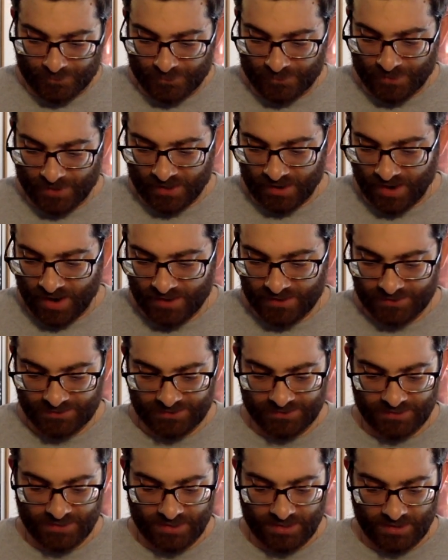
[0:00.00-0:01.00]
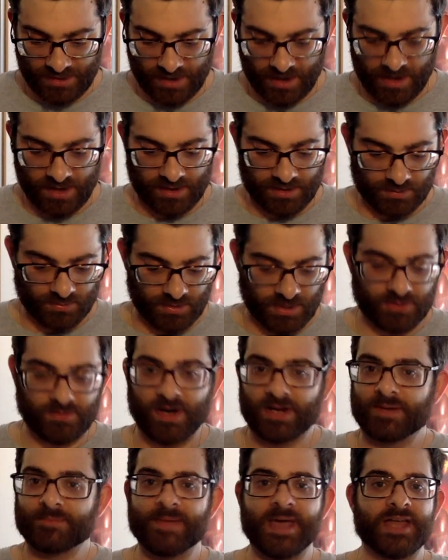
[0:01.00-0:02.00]
But honestly, what I
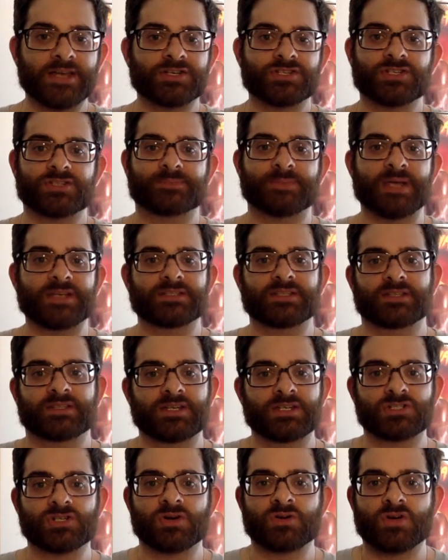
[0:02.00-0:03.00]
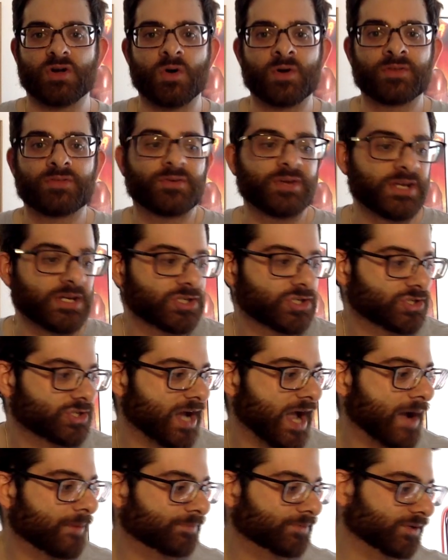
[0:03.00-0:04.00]
recommend, just basically going through each
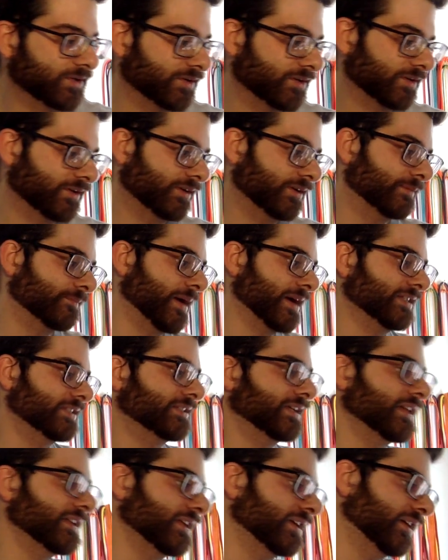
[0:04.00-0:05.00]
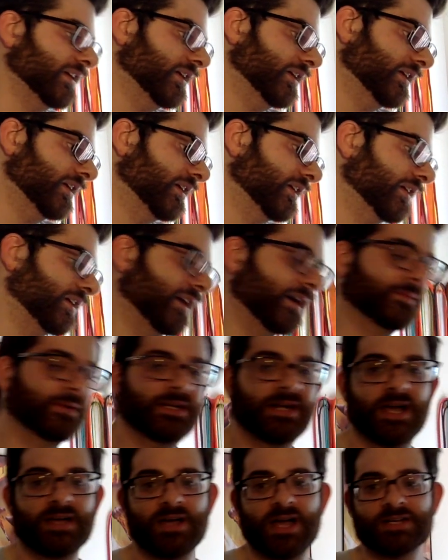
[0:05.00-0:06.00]
chapter. My study,
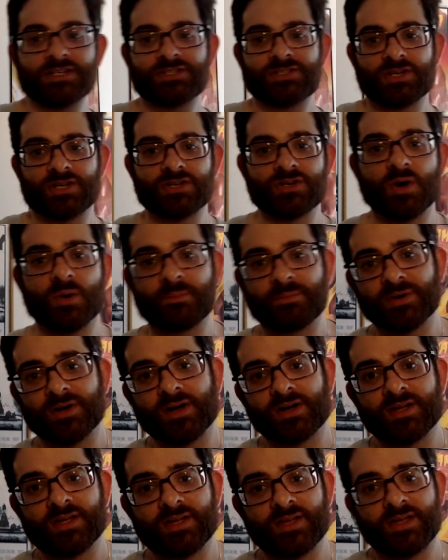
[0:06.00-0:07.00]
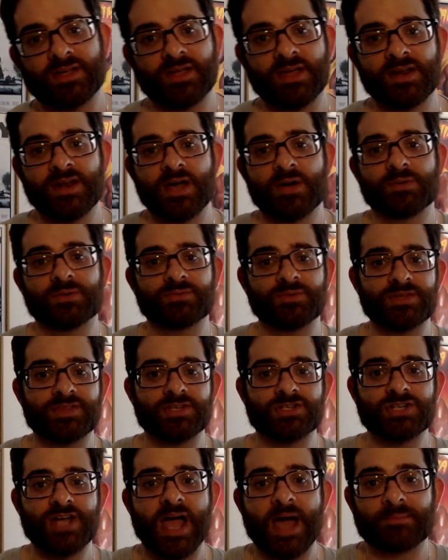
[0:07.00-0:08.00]
I just took a notebook and I would read
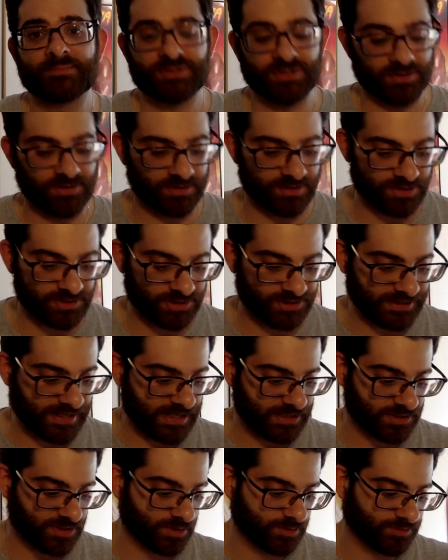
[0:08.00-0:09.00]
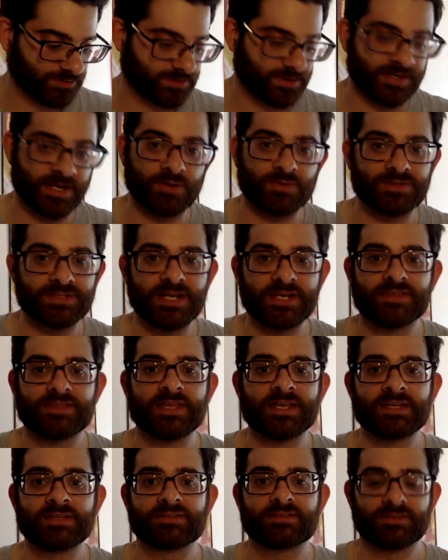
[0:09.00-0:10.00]
the chapter and just take notes, and I would take
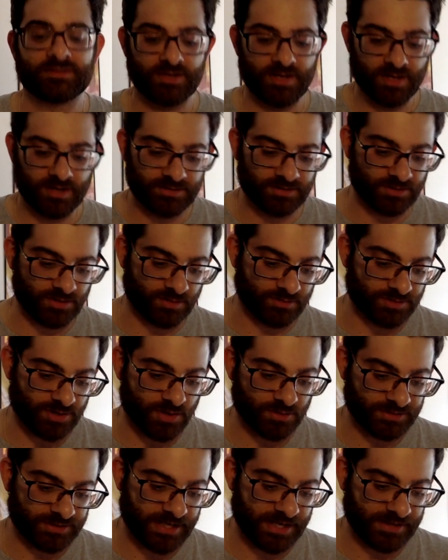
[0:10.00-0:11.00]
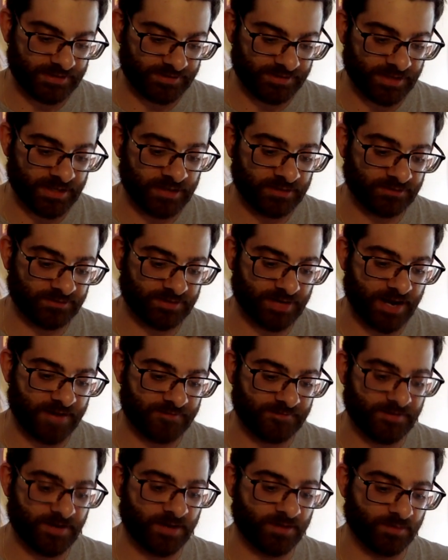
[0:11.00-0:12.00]
things, notate things that I
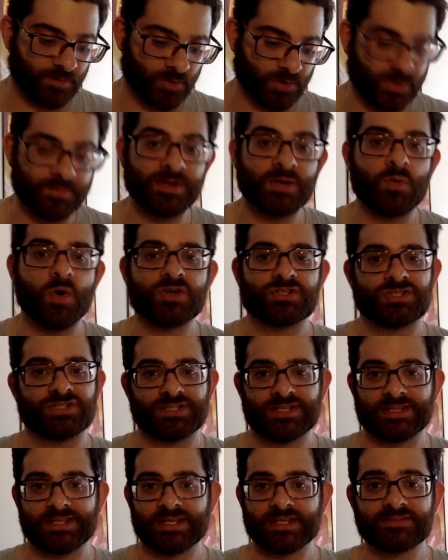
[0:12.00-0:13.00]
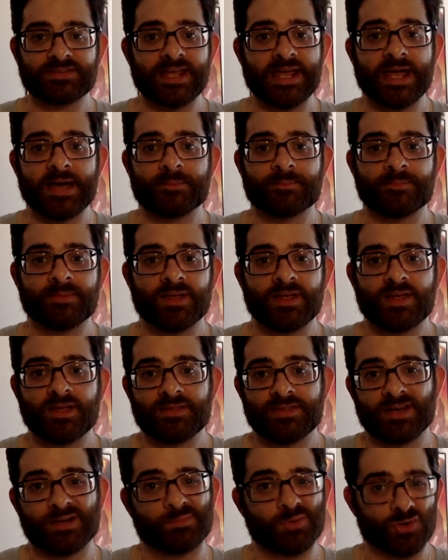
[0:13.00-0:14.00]
felt were going to be questions in the exam
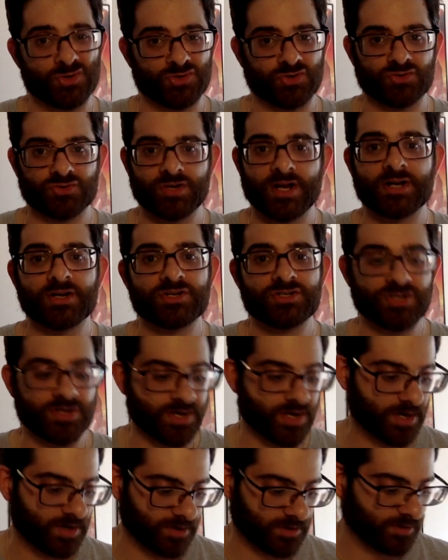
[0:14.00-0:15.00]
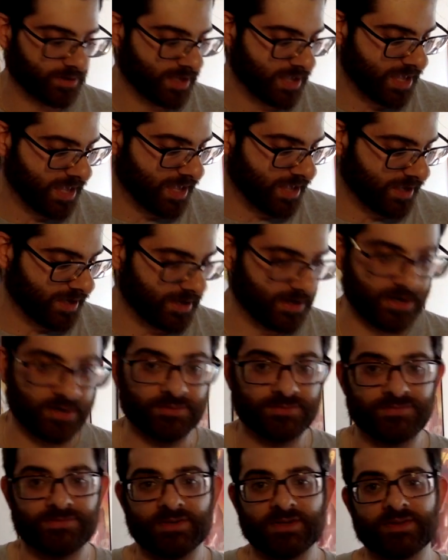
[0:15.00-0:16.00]
that a personal trainer should know. And I
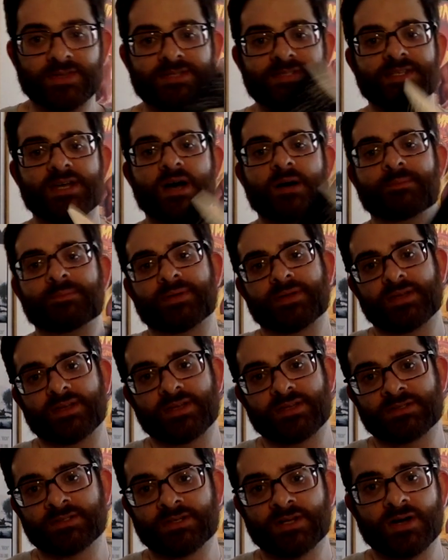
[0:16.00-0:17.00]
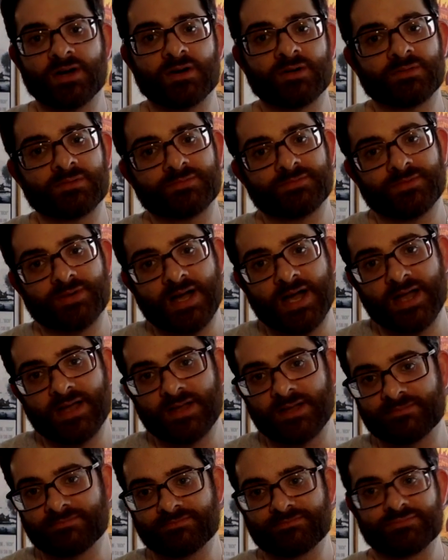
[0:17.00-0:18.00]
would fill this up,
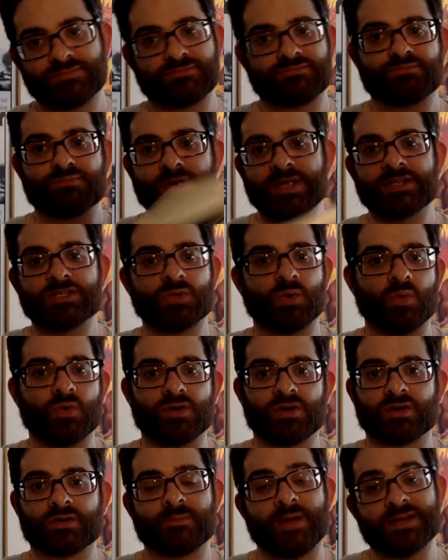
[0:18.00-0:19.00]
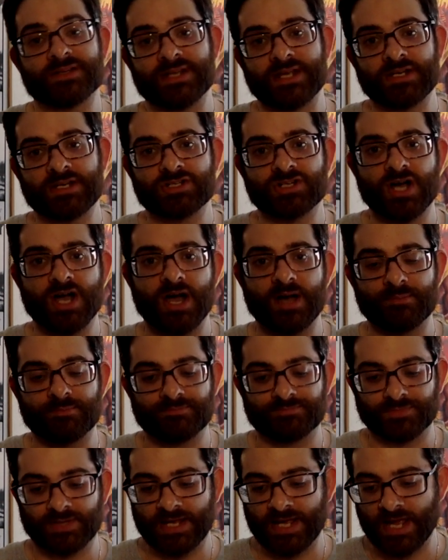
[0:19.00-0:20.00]
I bring it to work, my day job,
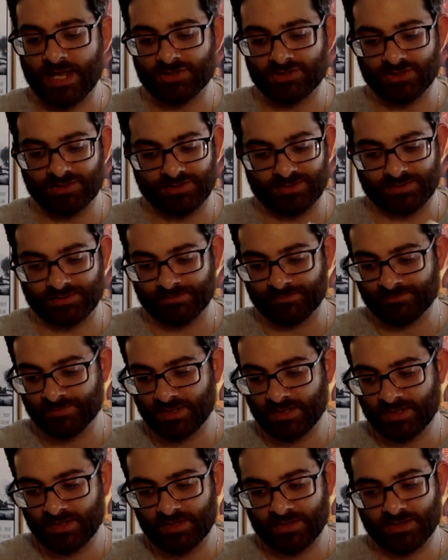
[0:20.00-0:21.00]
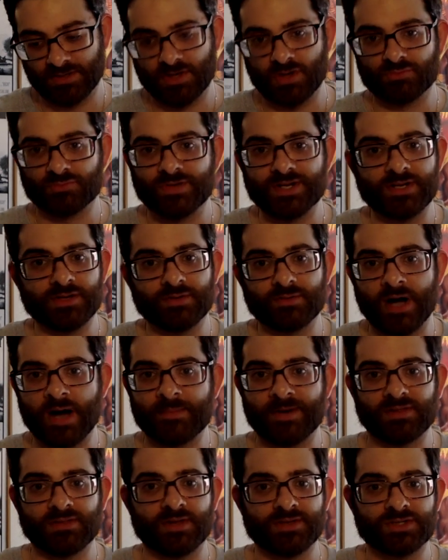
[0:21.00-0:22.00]
and just, read it on
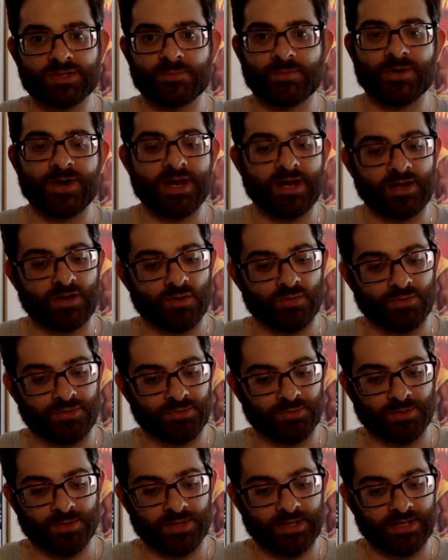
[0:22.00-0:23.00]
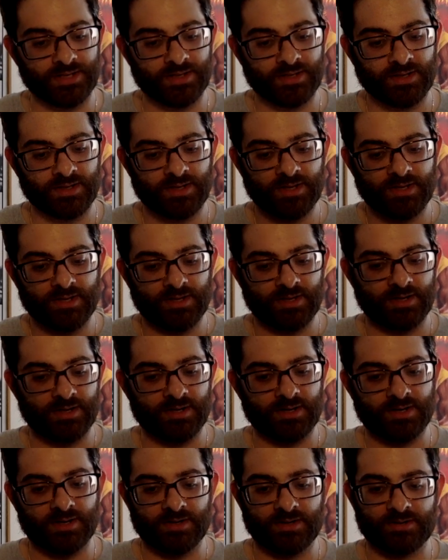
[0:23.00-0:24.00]
my lunch break, go through it,
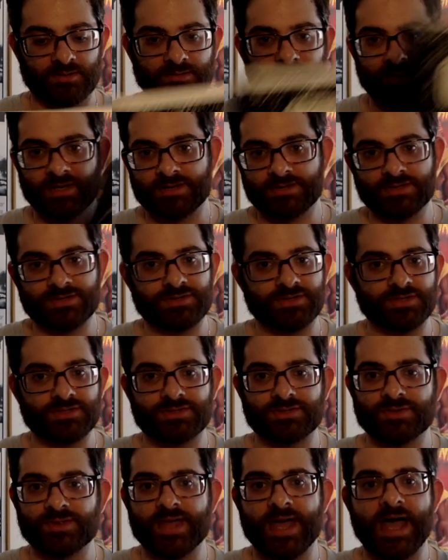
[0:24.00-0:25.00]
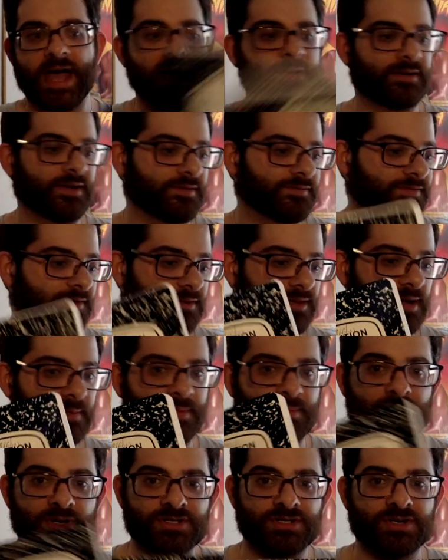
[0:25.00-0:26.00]
and just do that. And I filled up
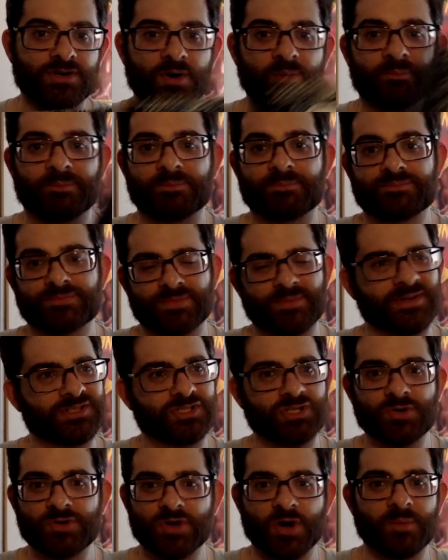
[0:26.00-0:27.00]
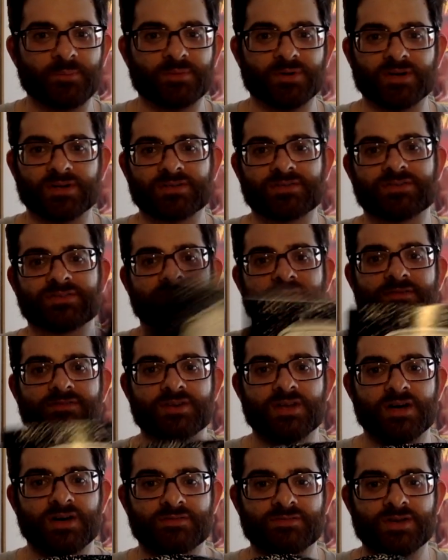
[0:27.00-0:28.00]
a bunch of 2 notebooks
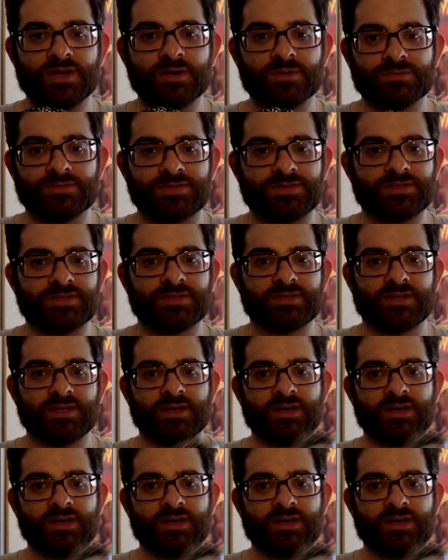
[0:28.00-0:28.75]
of notes.